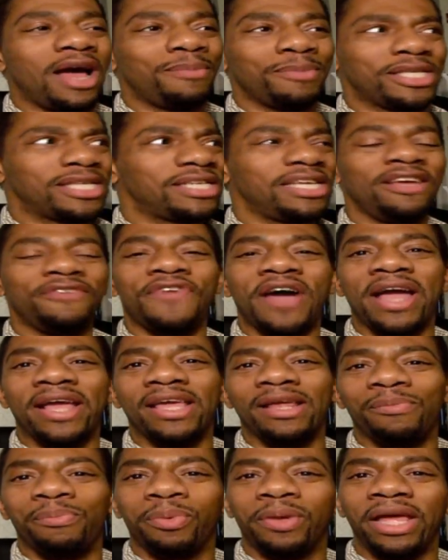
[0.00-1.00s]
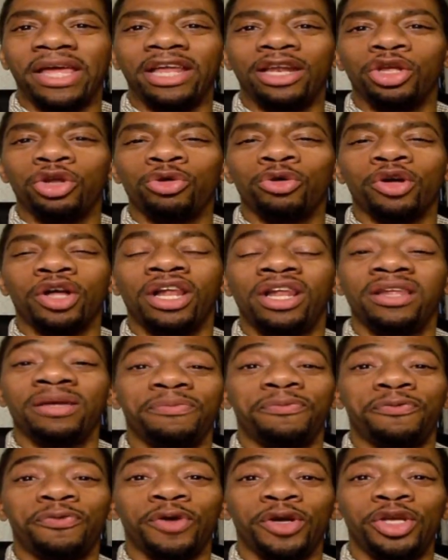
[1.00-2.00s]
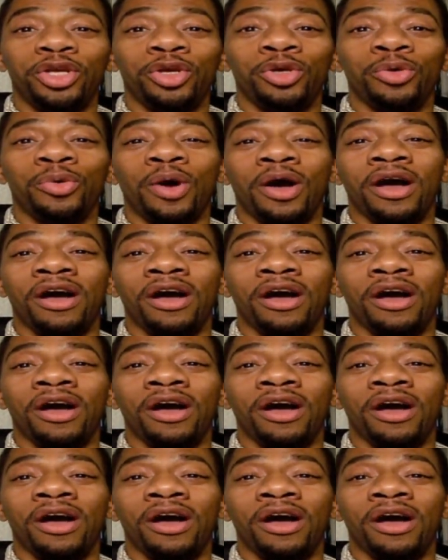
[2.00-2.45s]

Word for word: I'm going to see if I can play a little clip for you